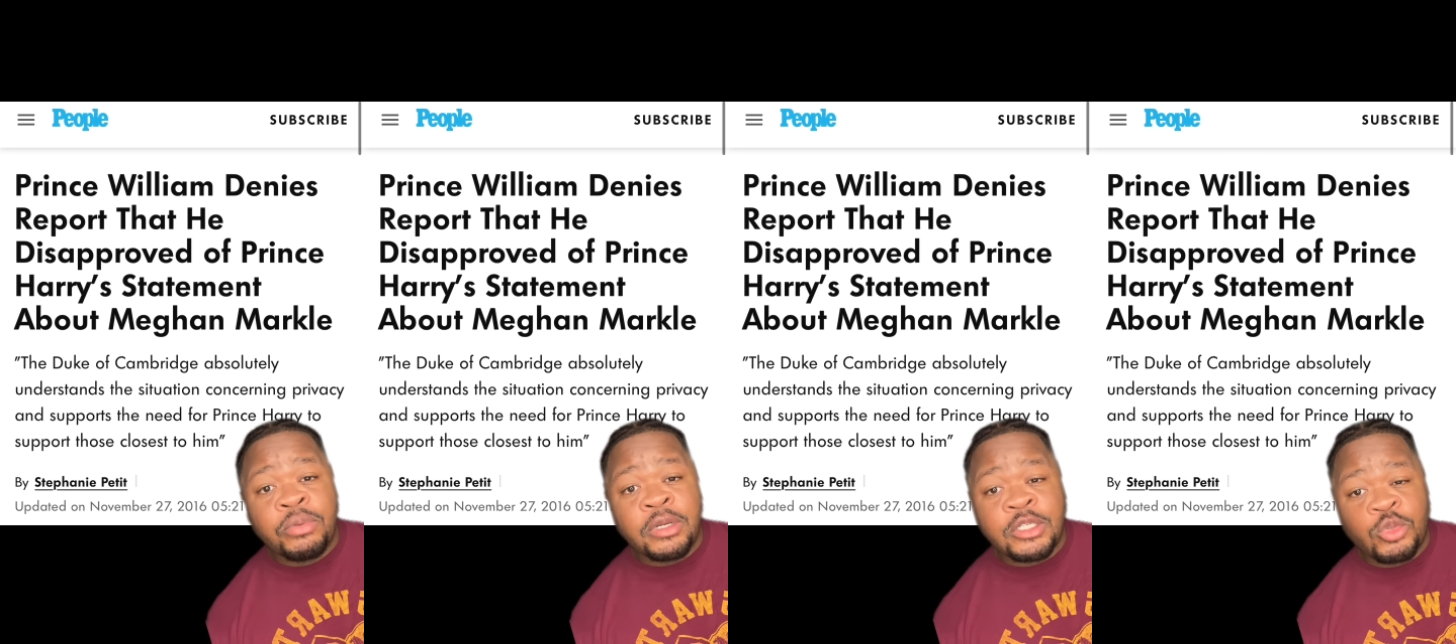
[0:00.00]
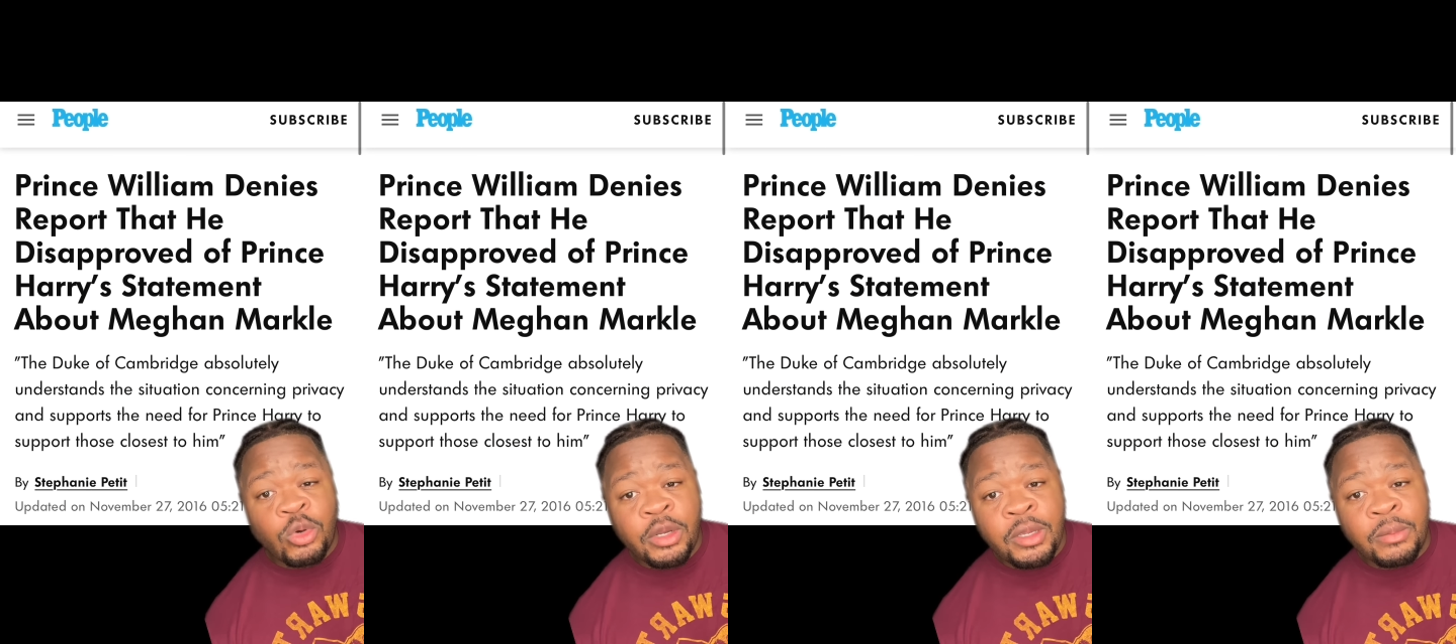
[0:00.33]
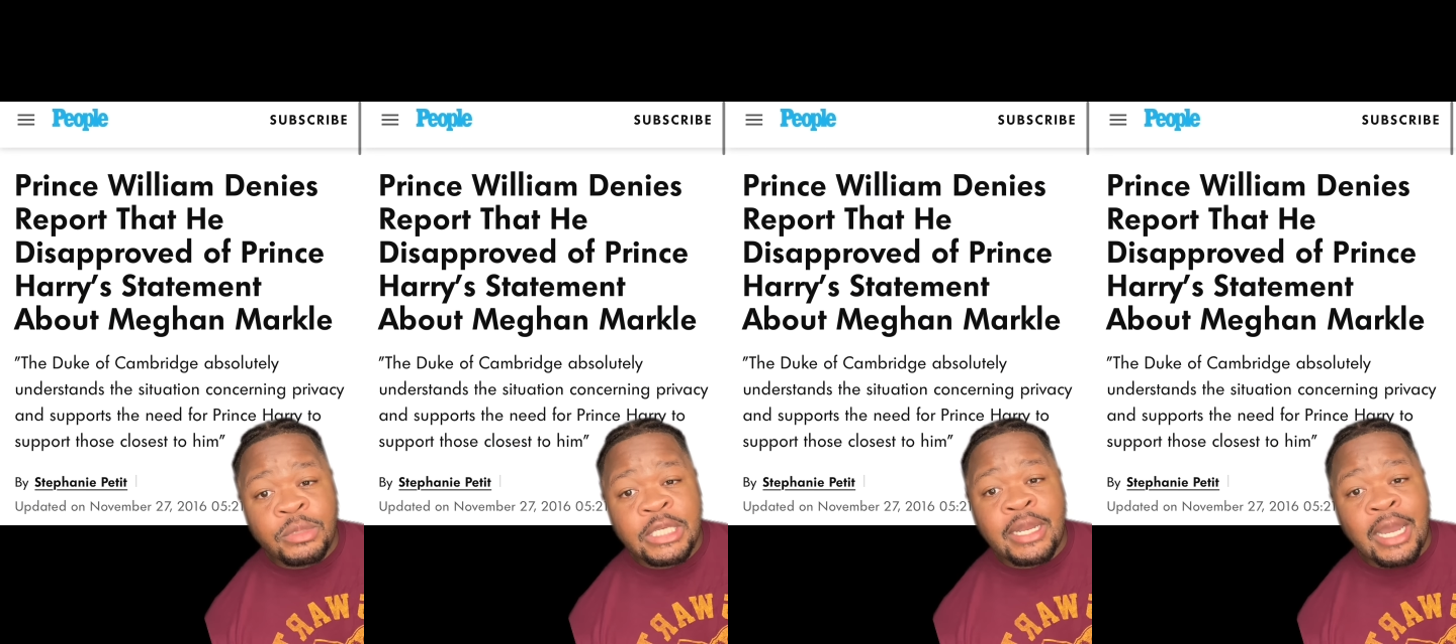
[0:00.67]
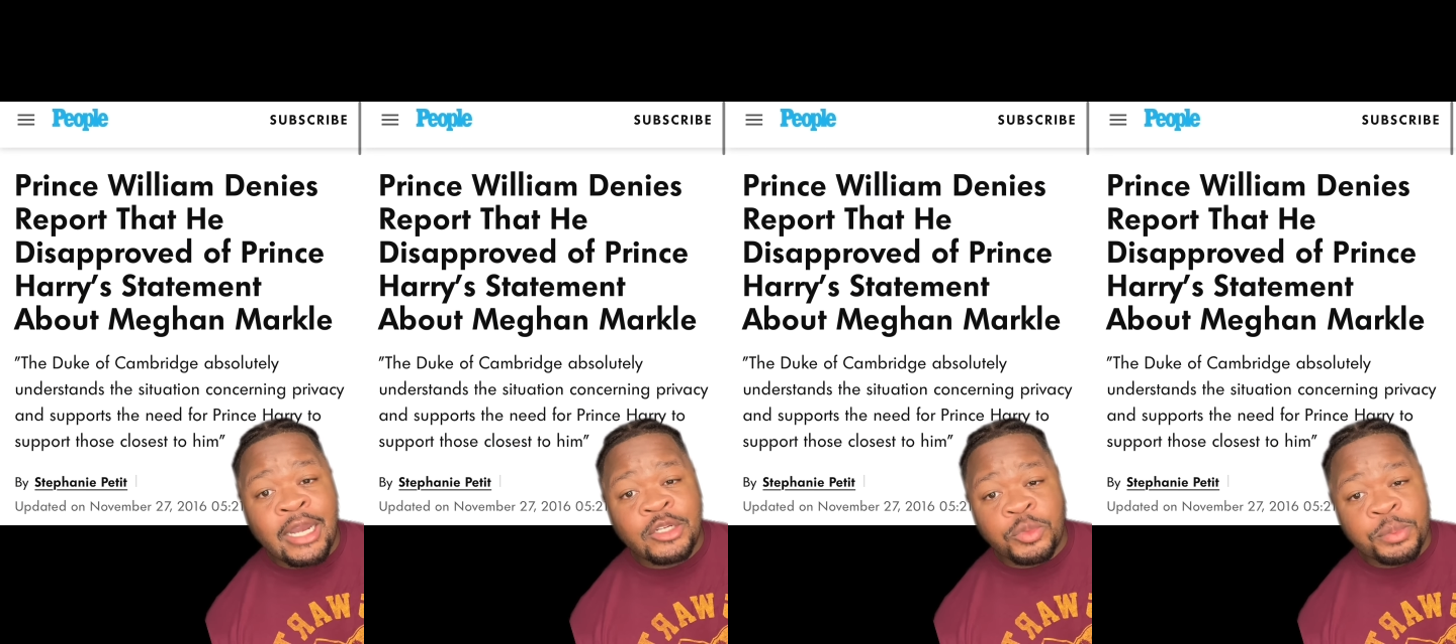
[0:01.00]
Prince William
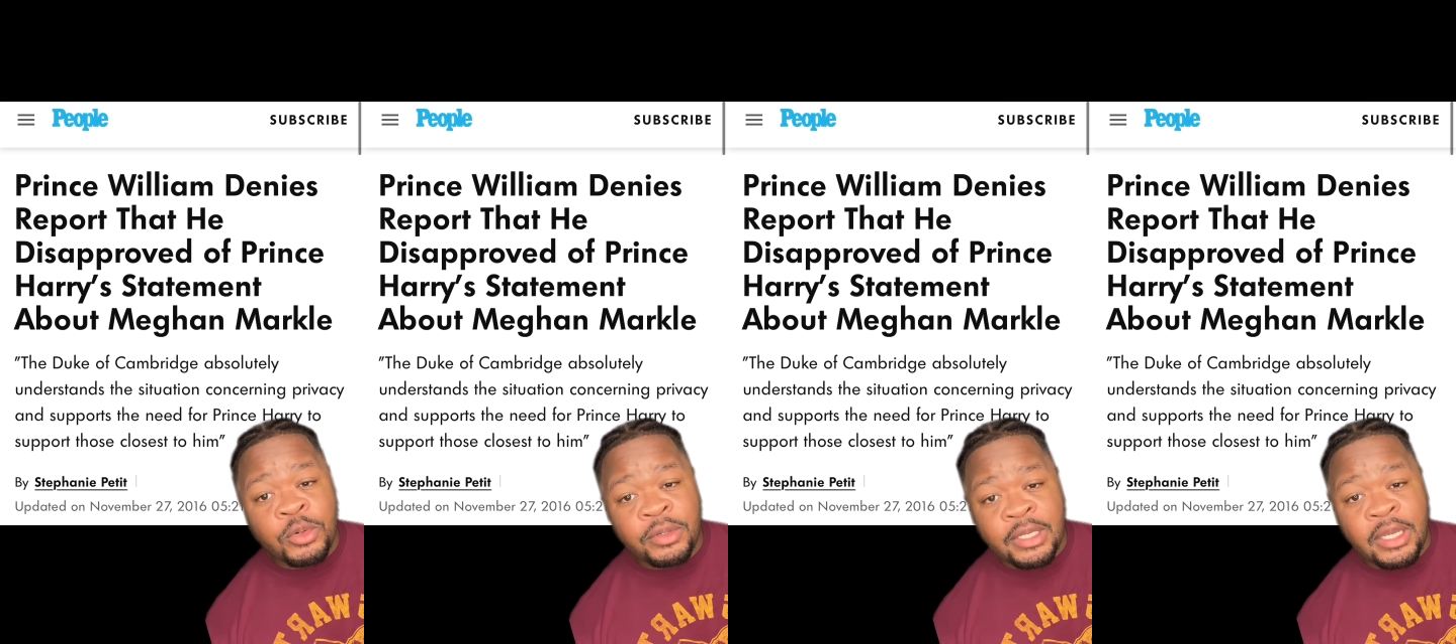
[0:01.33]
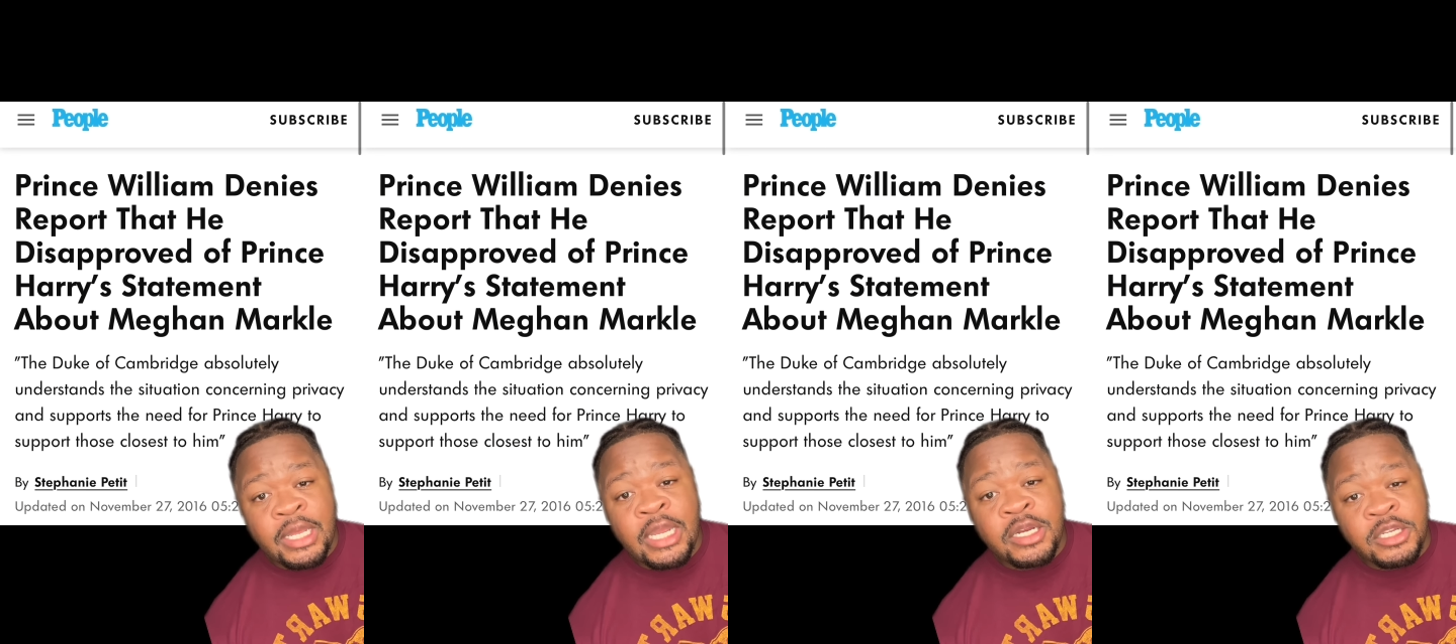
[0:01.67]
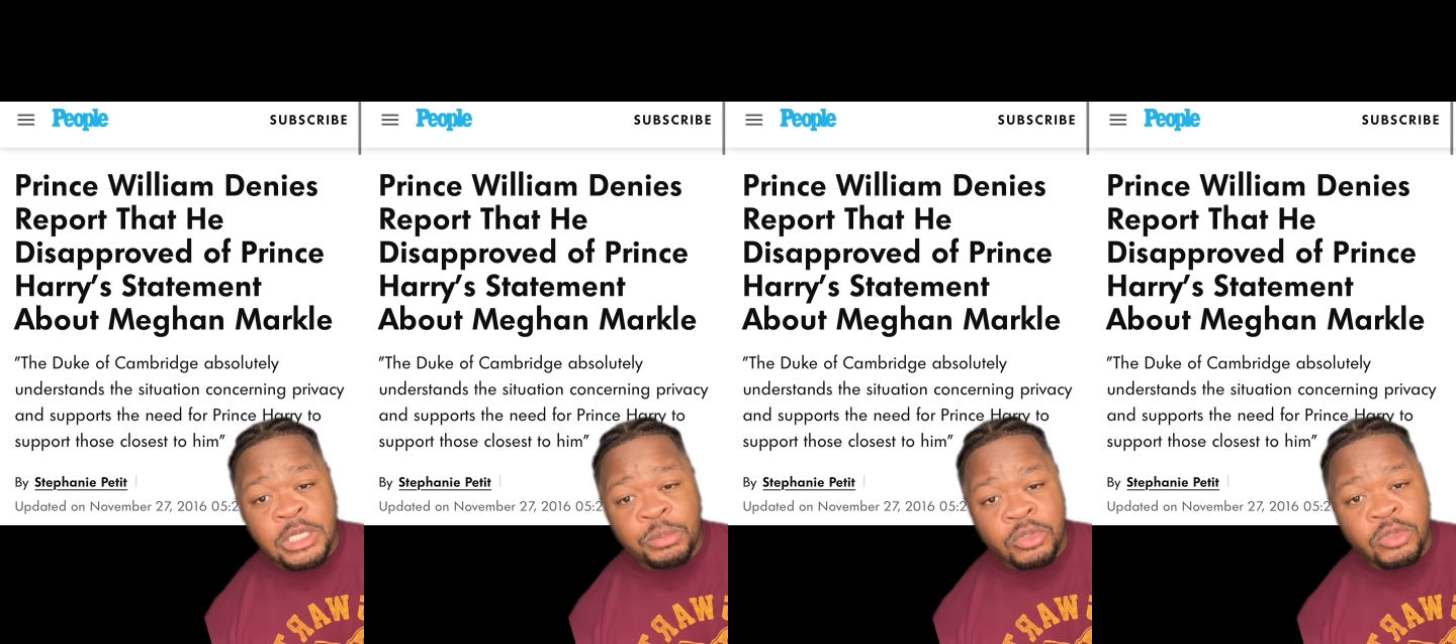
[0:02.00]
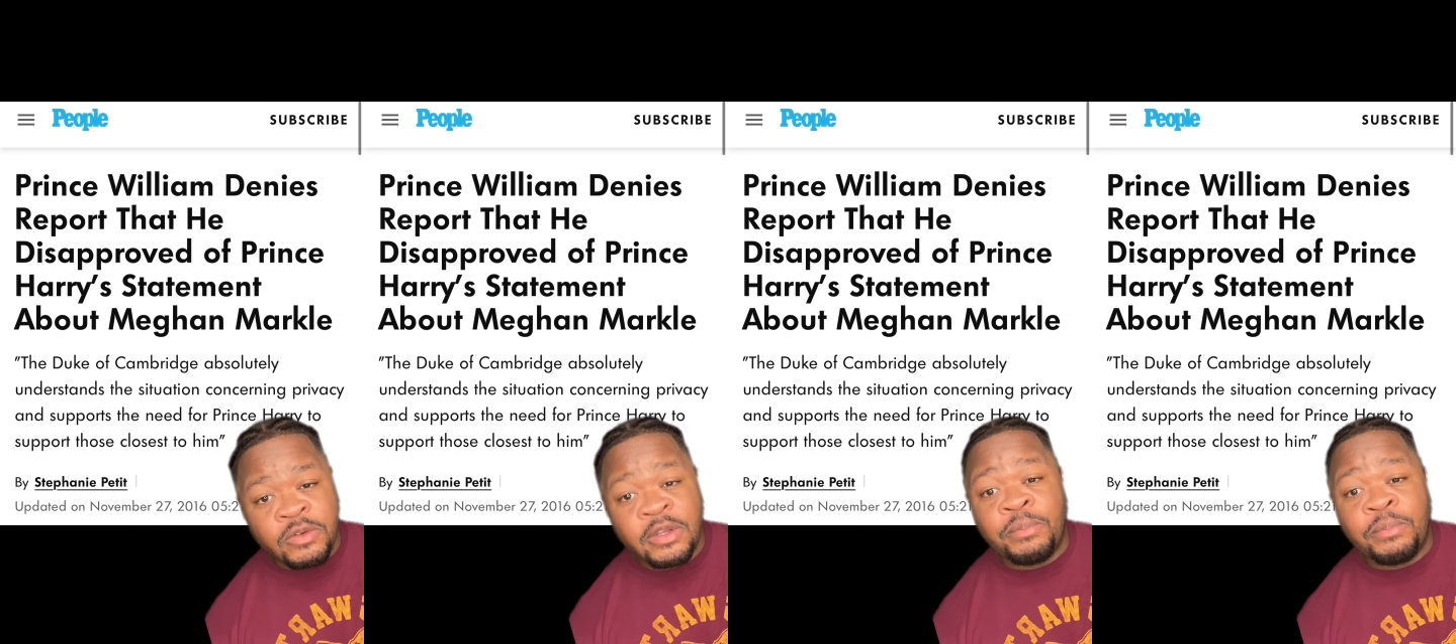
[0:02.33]
denies report that he disapproved